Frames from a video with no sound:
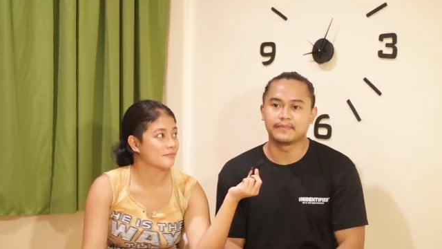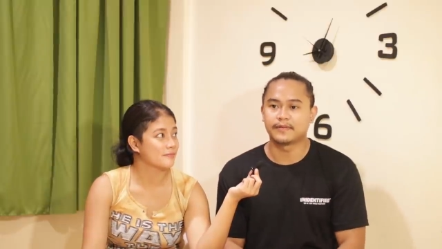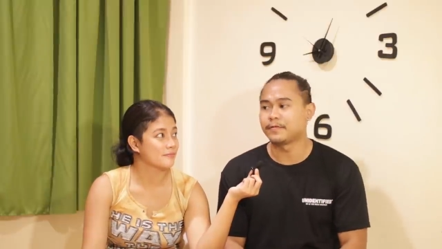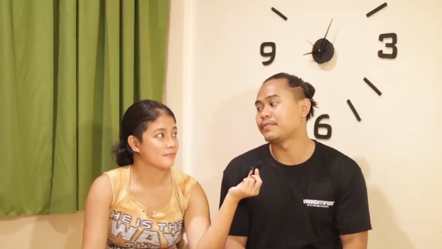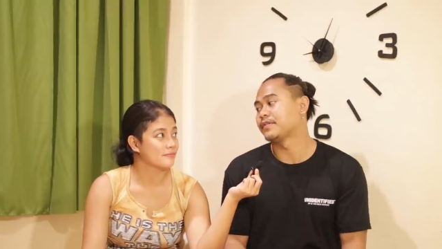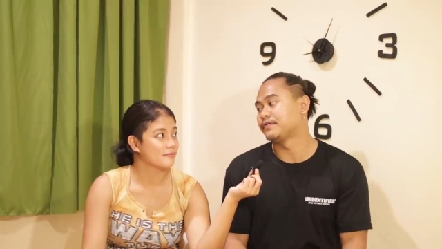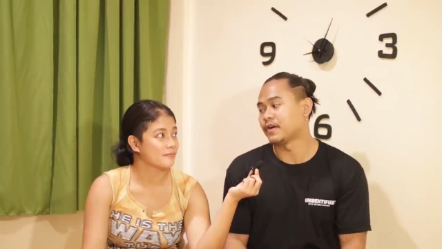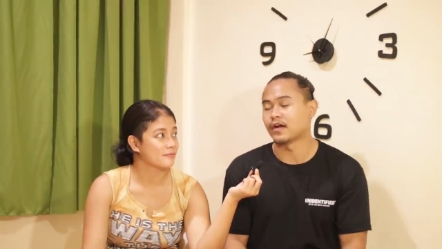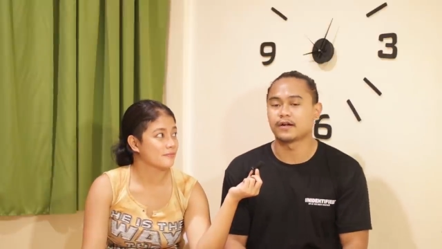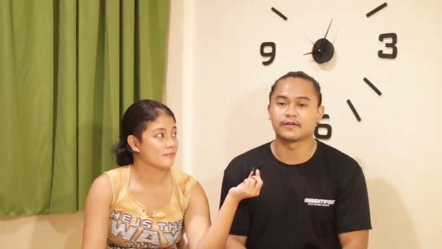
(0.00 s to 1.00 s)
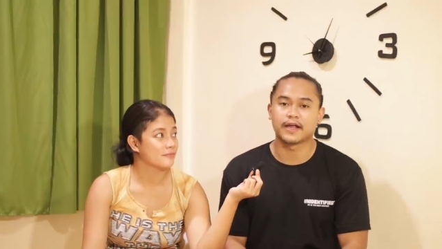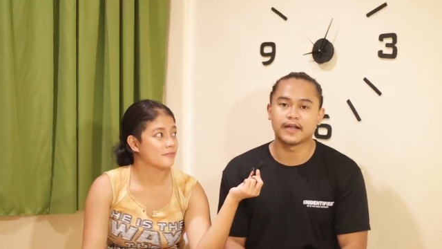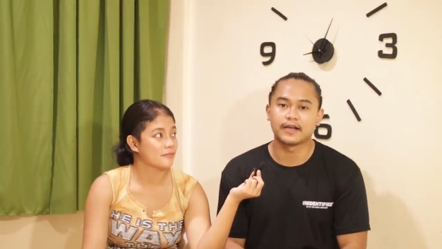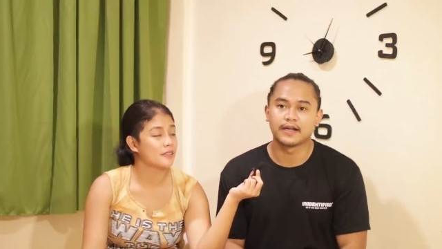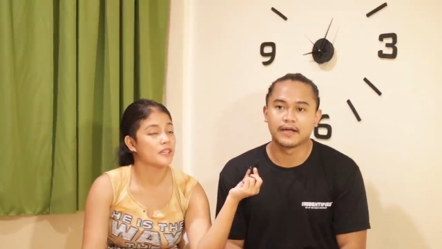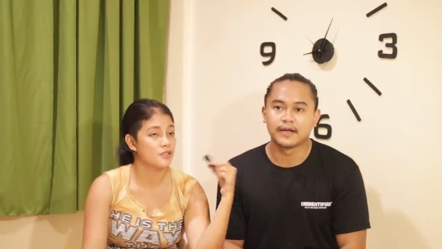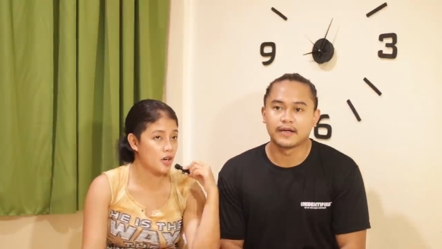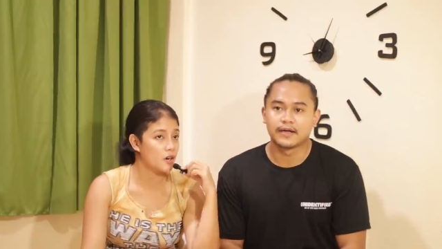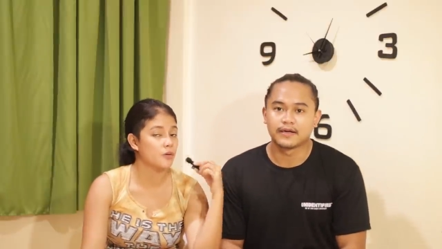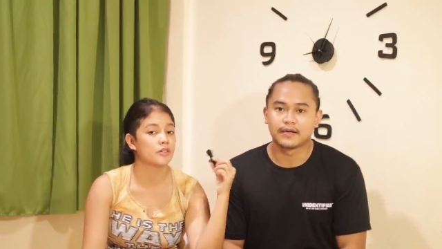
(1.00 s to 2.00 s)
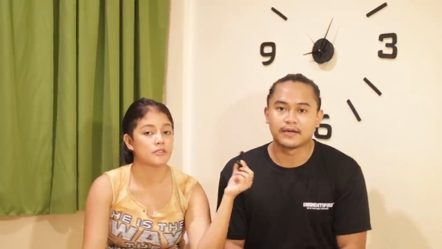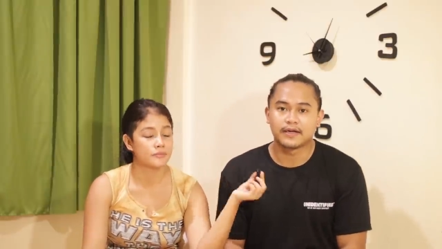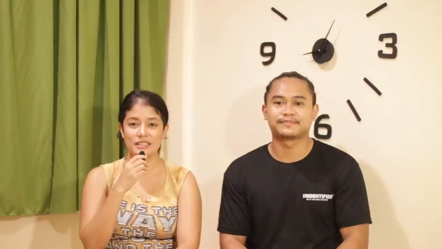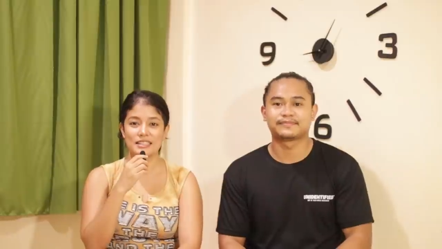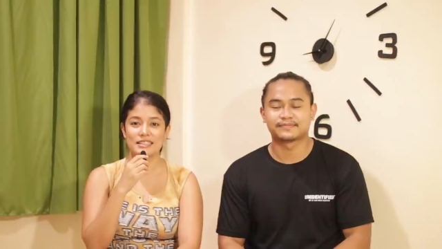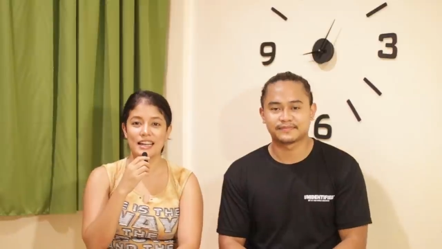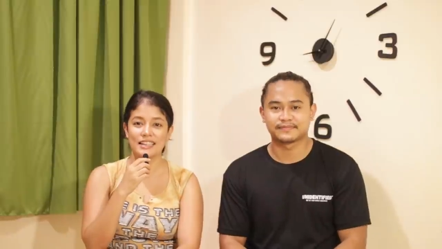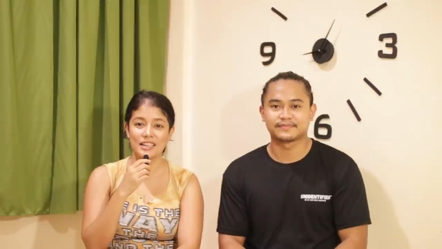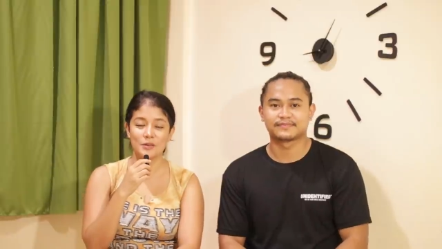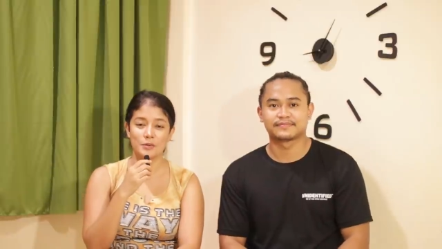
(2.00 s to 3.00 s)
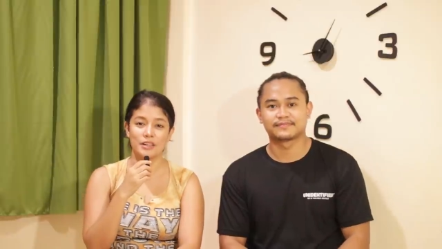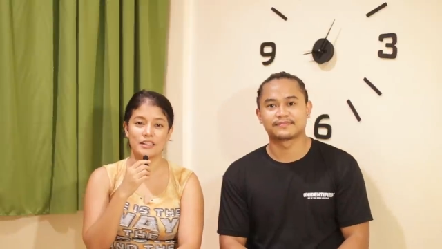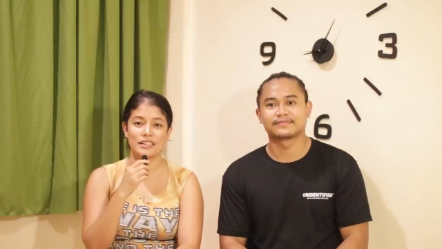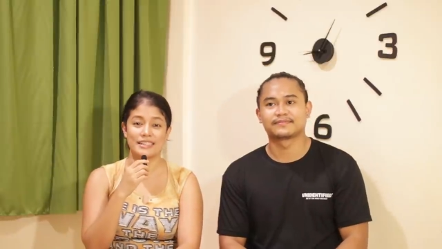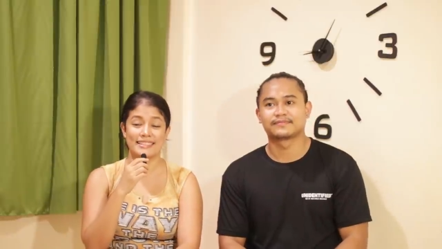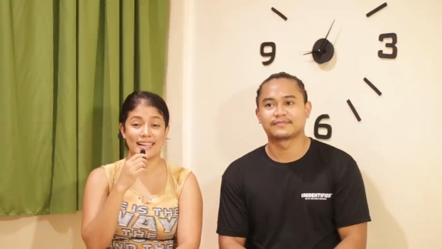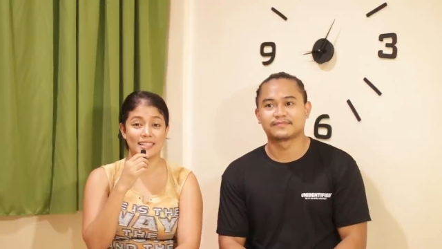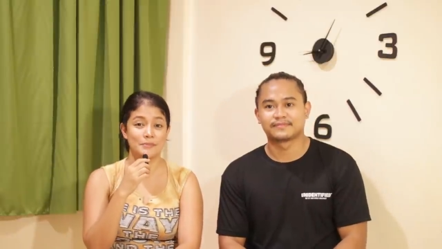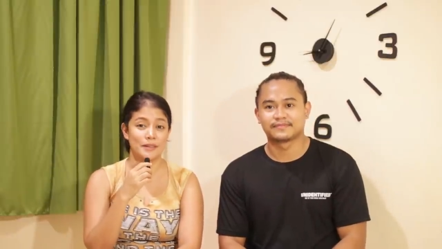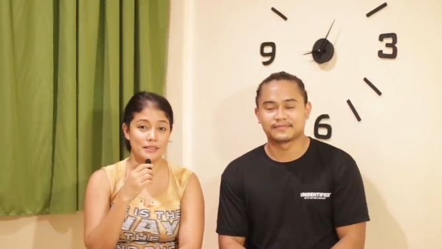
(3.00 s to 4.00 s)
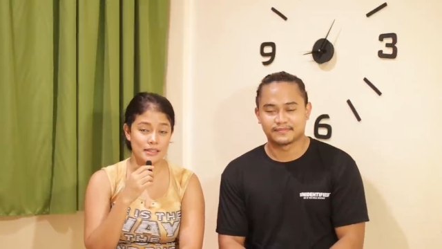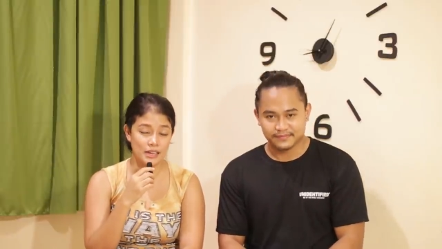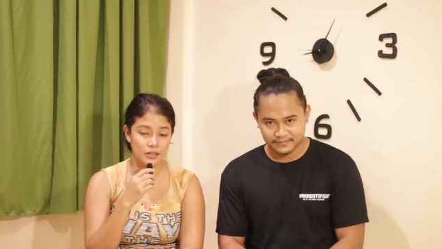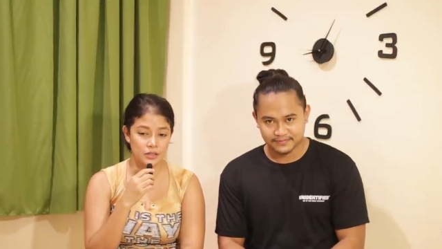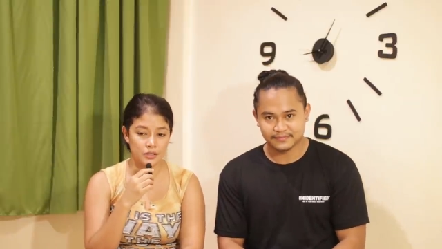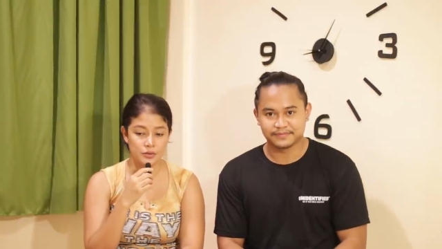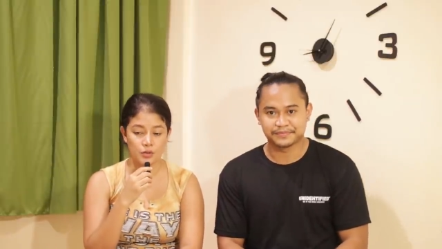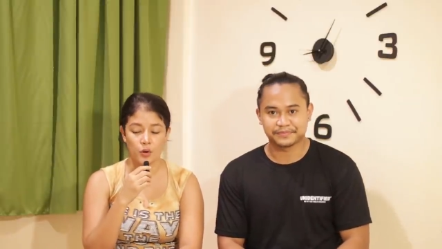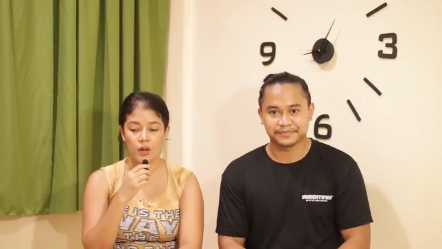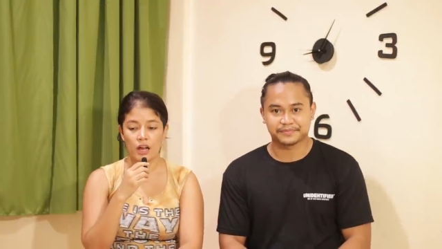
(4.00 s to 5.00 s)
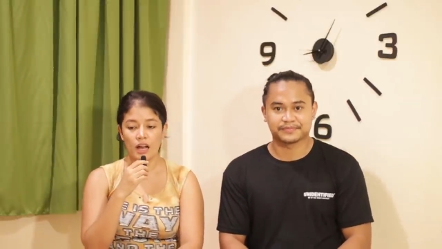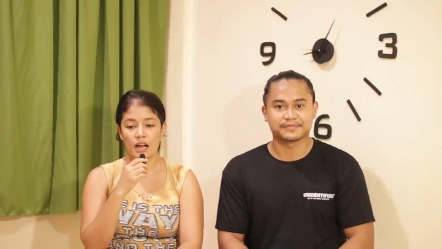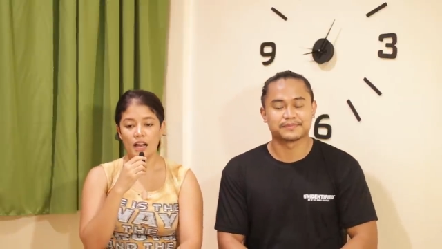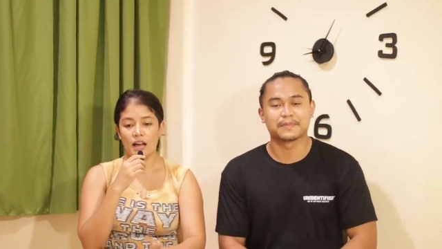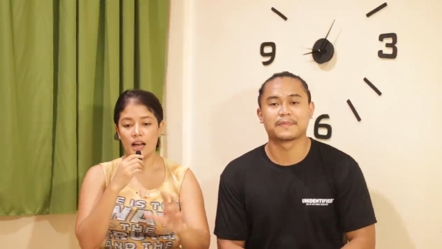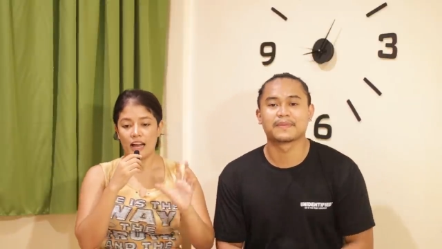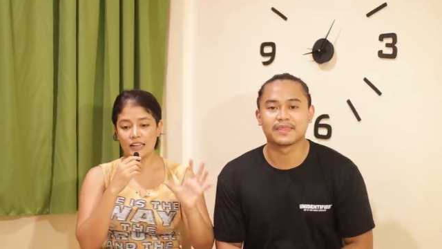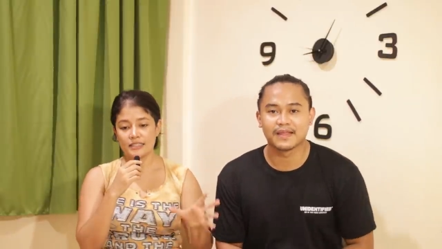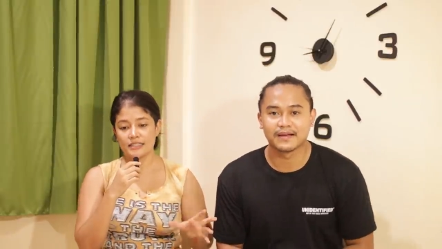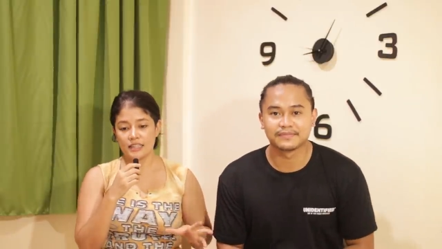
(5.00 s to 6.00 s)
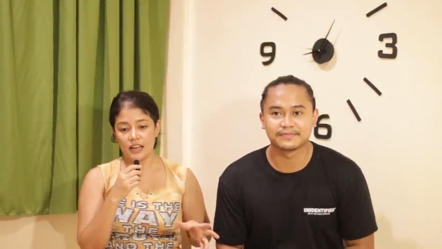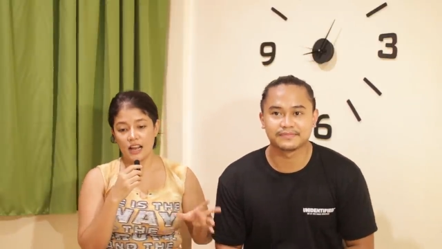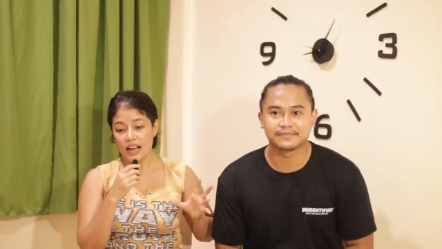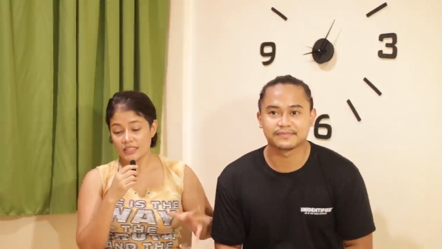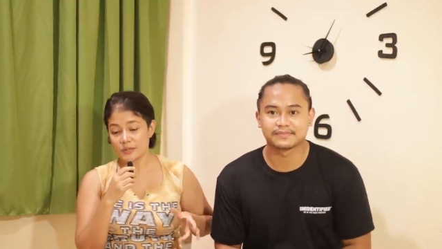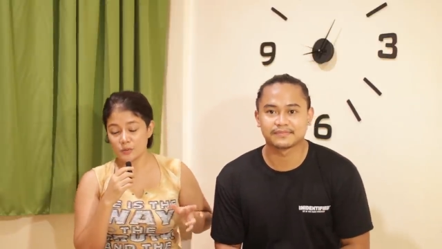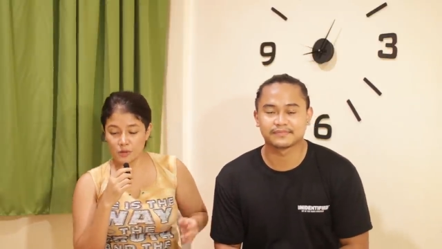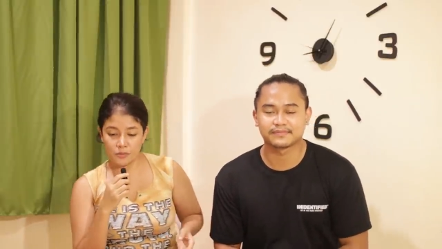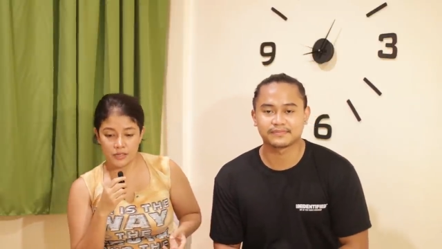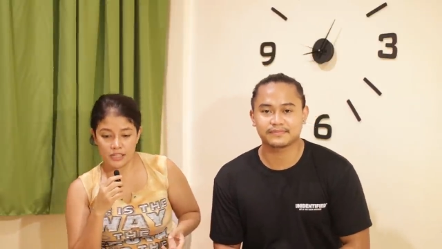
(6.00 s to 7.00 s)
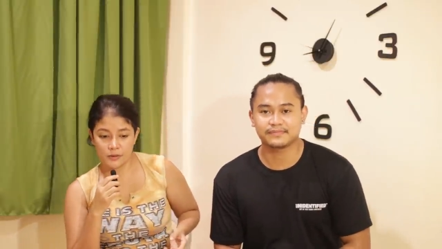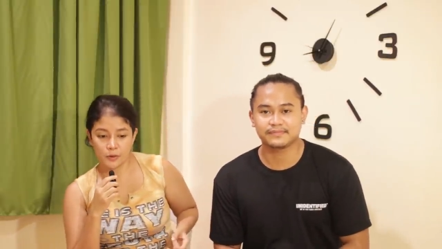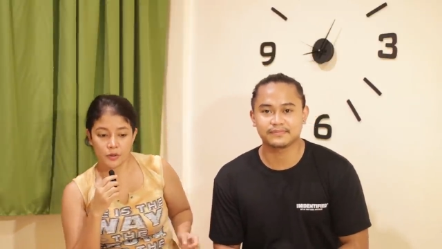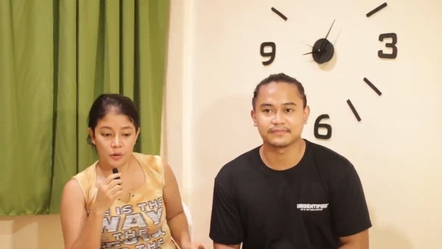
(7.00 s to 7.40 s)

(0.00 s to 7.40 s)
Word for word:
Speaker 1: They prefer, right?
Speaker 2: In general, the second one is expectation. So as, as women would